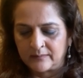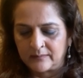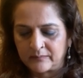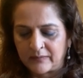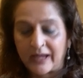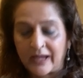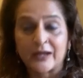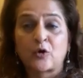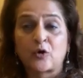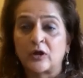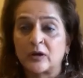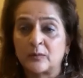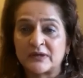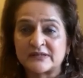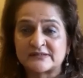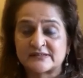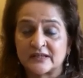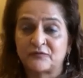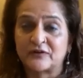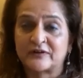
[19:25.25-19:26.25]
I call
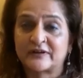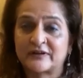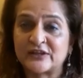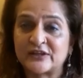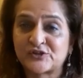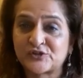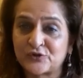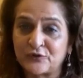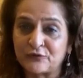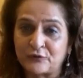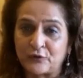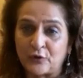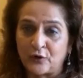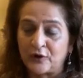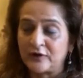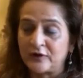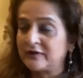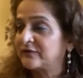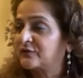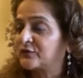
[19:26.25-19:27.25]
myself a teacher of
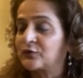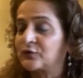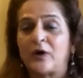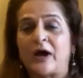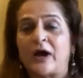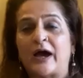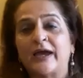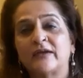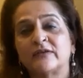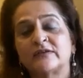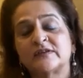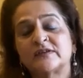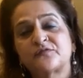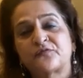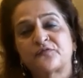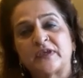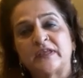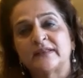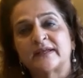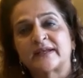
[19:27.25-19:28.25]
God. So I just
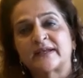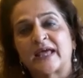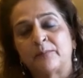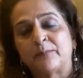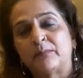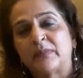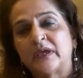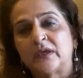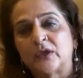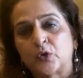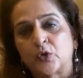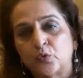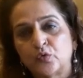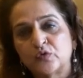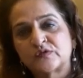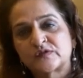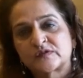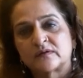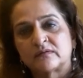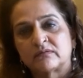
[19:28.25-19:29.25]
feel that I'm being
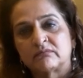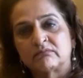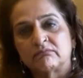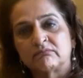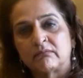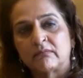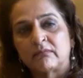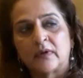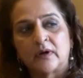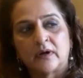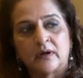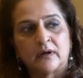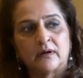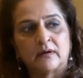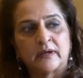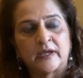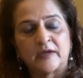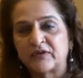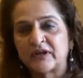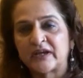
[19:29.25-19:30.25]
used.
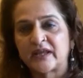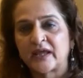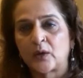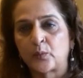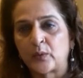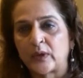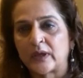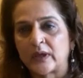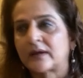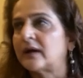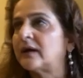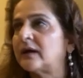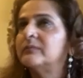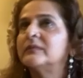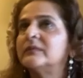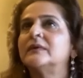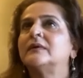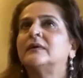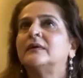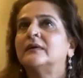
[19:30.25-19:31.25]
Every day I wake
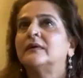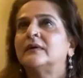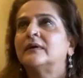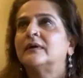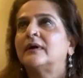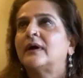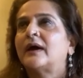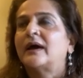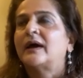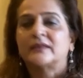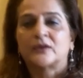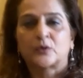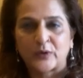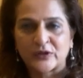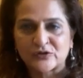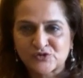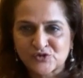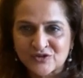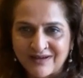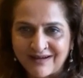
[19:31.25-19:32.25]
up and the
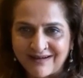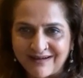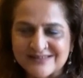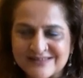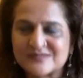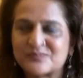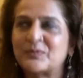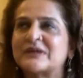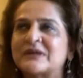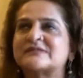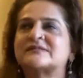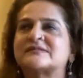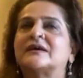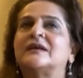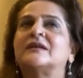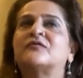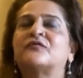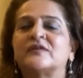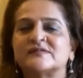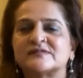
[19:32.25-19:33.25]
question I ask
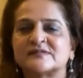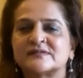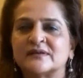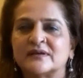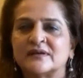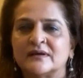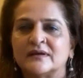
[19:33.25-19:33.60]
myself is,